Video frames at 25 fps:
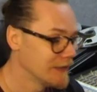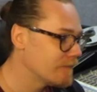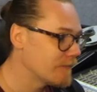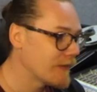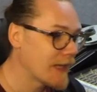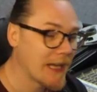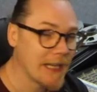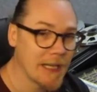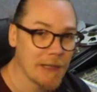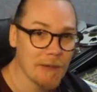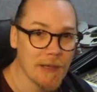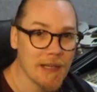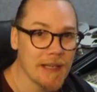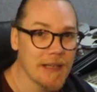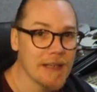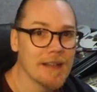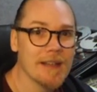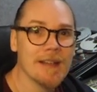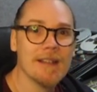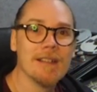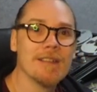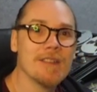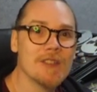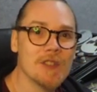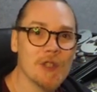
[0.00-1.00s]
Anyway,
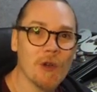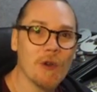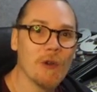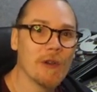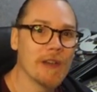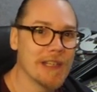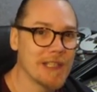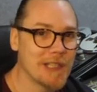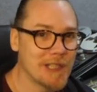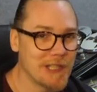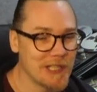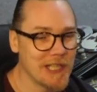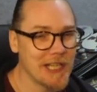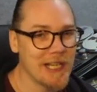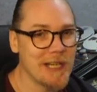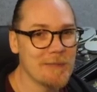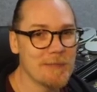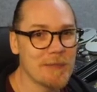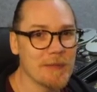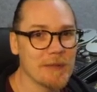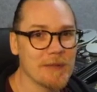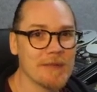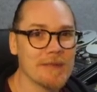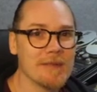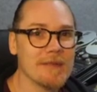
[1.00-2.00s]
talk is cheap,
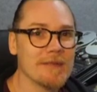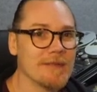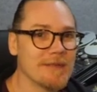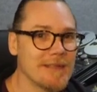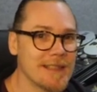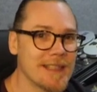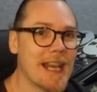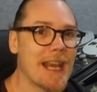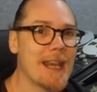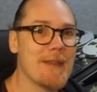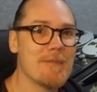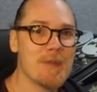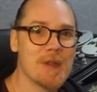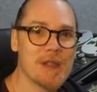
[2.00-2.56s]
tape